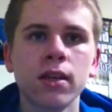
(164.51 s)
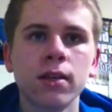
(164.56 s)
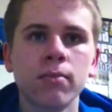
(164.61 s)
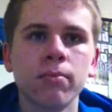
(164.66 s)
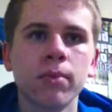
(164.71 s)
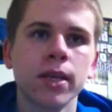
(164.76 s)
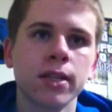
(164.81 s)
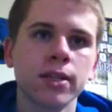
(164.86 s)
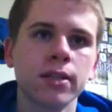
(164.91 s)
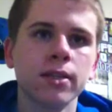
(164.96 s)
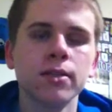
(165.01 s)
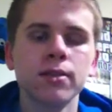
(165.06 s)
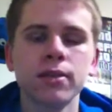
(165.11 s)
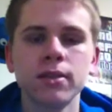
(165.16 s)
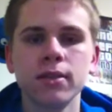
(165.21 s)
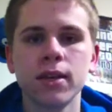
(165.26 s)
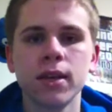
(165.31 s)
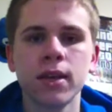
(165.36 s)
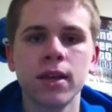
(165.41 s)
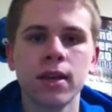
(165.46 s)
mixes,
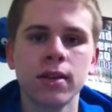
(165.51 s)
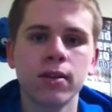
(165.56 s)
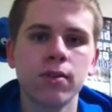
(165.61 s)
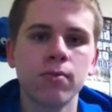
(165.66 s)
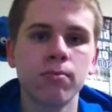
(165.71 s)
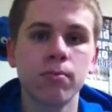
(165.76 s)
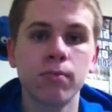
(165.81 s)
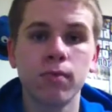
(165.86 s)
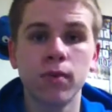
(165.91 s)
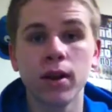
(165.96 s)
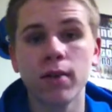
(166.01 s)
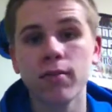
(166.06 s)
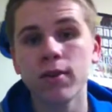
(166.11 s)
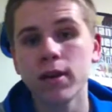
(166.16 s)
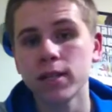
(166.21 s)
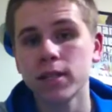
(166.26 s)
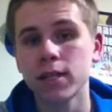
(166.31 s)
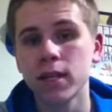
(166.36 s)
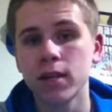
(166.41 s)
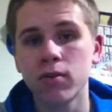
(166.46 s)
yeah, whenever
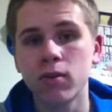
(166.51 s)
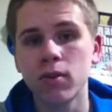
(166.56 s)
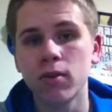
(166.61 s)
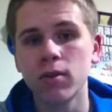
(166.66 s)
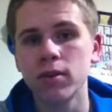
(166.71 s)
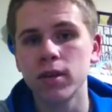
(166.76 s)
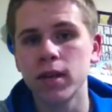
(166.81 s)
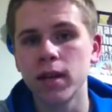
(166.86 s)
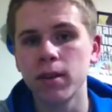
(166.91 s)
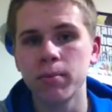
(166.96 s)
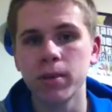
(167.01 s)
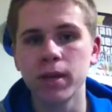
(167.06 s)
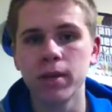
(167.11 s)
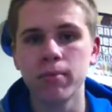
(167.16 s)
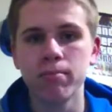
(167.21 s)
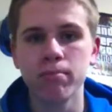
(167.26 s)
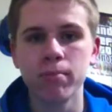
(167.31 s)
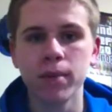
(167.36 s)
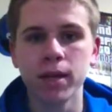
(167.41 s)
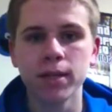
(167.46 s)
I say quality, I
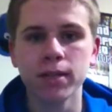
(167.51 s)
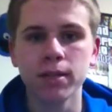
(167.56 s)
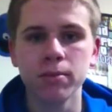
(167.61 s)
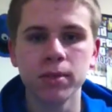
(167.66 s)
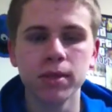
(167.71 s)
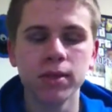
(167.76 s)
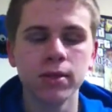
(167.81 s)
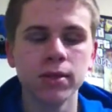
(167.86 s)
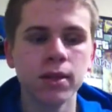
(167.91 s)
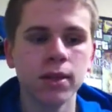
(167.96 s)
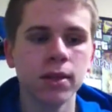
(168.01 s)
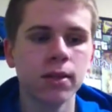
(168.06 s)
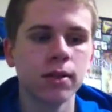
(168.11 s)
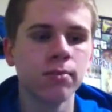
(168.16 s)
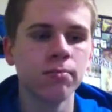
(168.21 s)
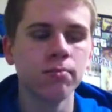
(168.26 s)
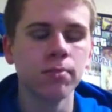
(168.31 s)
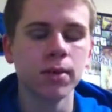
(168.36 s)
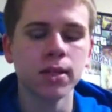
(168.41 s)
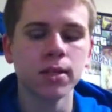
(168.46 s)
meant mixability.
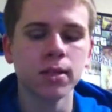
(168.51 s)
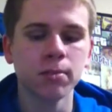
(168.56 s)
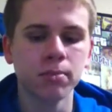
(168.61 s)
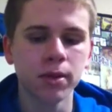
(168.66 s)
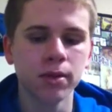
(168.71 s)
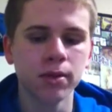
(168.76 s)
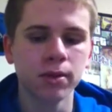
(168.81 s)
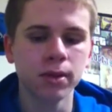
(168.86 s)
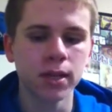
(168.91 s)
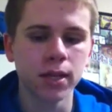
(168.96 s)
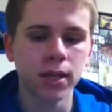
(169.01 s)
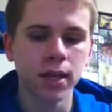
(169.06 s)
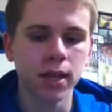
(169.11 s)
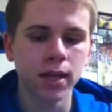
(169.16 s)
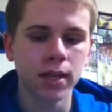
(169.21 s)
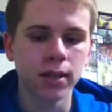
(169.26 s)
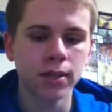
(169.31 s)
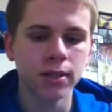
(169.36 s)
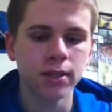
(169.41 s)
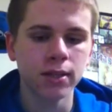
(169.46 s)
Mixability, yeah,
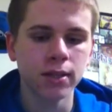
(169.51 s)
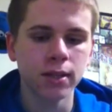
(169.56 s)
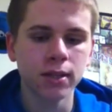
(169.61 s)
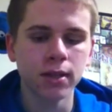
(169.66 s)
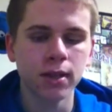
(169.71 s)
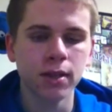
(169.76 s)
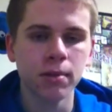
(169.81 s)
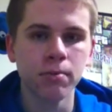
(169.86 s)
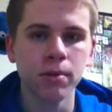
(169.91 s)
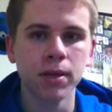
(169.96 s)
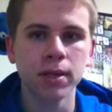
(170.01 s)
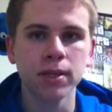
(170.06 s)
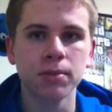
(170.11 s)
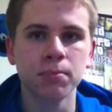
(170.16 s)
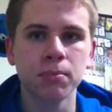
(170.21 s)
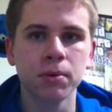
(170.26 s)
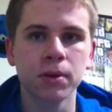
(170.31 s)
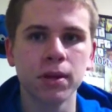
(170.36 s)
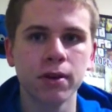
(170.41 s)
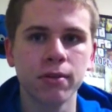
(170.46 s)
it's it, it
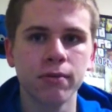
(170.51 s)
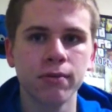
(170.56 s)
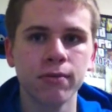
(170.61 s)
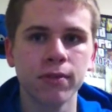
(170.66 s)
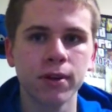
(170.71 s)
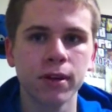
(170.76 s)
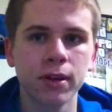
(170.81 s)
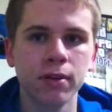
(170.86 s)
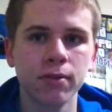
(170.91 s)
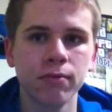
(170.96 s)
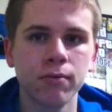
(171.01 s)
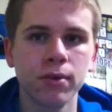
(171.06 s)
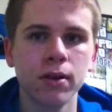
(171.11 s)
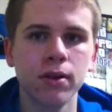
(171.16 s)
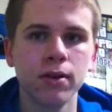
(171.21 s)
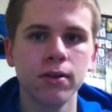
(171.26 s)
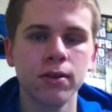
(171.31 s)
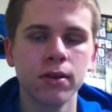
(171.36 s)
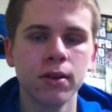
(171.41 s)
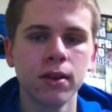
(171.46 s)
mixed pretty freaking
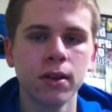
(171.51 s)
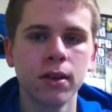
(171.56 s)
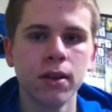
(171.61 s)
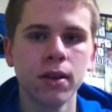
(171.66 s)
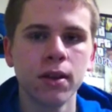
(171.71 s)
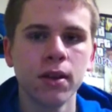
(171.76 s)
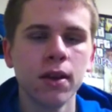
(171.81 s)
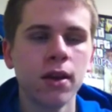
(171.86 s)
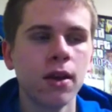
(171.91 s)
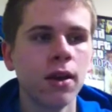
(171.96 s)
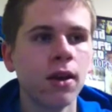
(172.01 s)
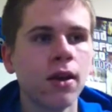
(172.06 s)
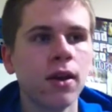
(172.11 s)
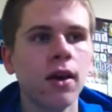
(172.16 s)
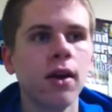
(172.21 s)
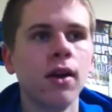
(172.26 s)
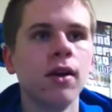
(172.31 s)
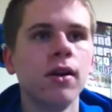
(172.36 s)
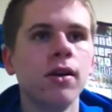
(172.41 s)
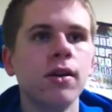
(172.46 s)
well.
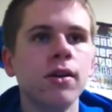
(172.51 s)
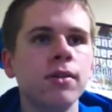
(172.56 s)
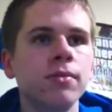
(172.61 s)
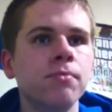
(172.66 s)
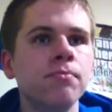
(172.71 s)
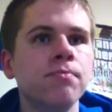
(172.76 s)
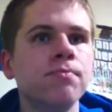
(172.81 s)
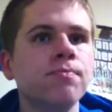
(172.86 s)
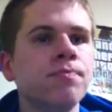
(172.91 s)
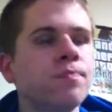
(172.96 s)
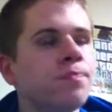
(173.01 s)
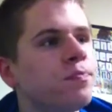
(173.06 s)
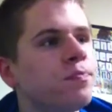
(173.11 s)
Um,